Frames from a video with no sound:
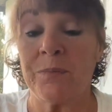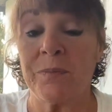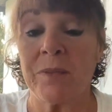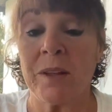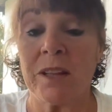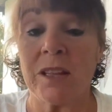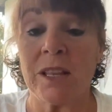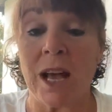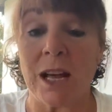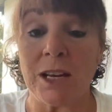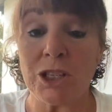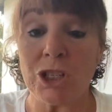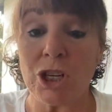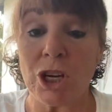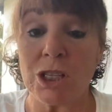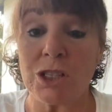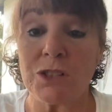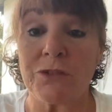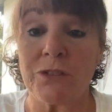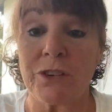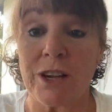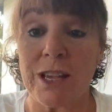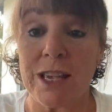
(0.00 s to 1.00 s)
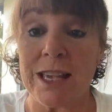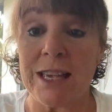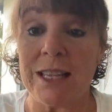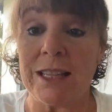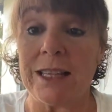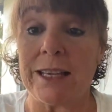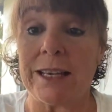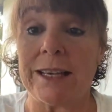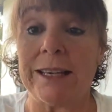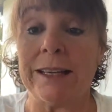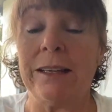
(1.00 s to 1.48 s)
not just for
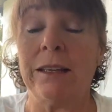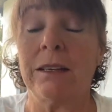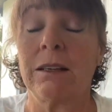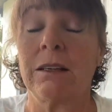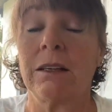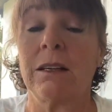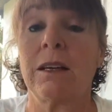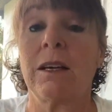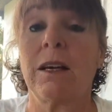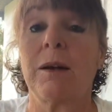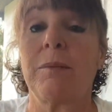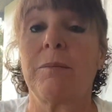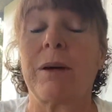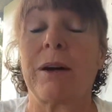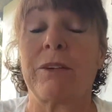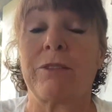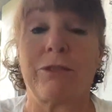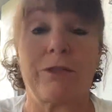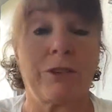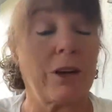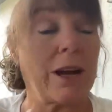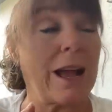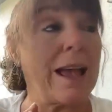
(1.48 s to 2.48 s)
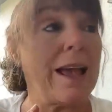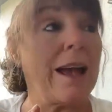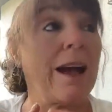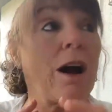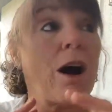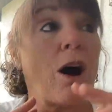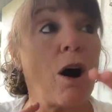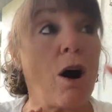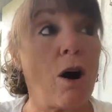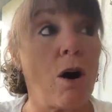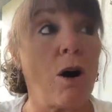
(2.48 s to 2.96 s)
healing, but for
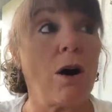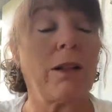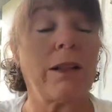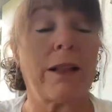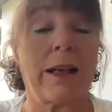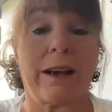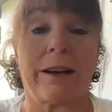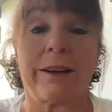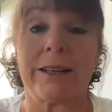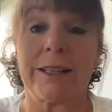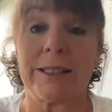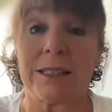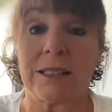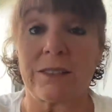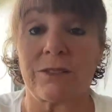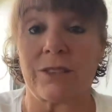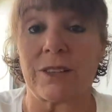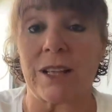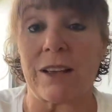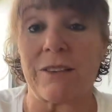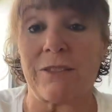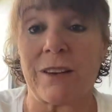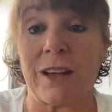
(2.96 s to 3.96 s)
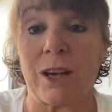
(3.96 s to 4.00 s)
all areas of life.